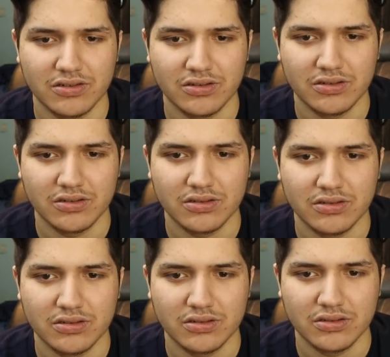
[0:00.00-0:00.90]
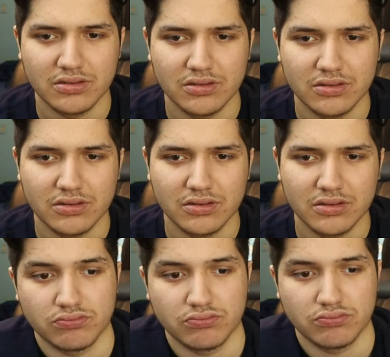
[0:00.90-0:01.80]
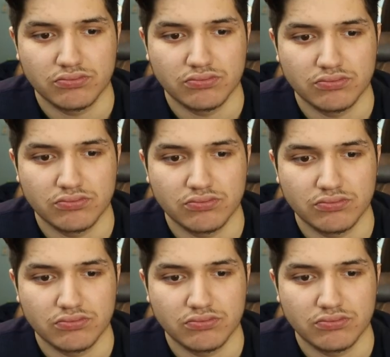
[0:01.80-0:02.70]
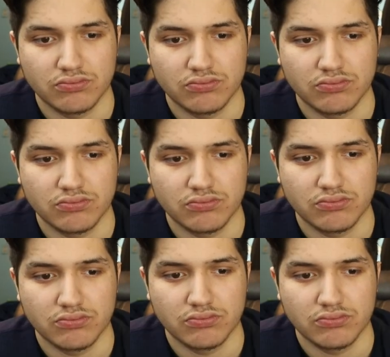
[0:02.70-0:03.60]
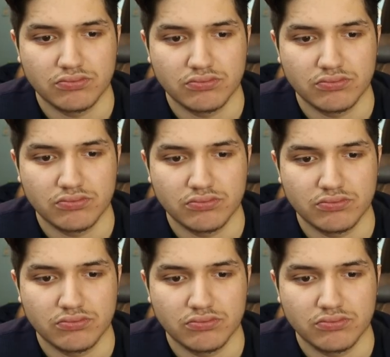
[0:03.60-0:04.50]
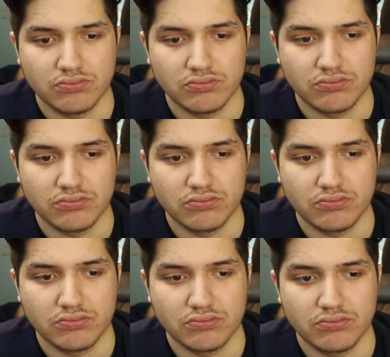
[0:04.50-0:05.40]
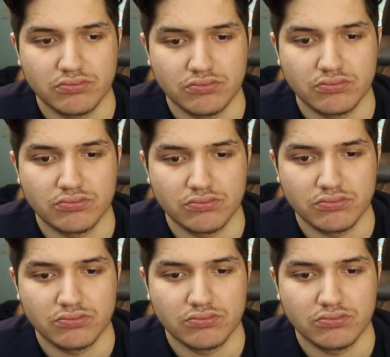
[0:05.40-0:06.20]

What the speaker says: (no one is talking)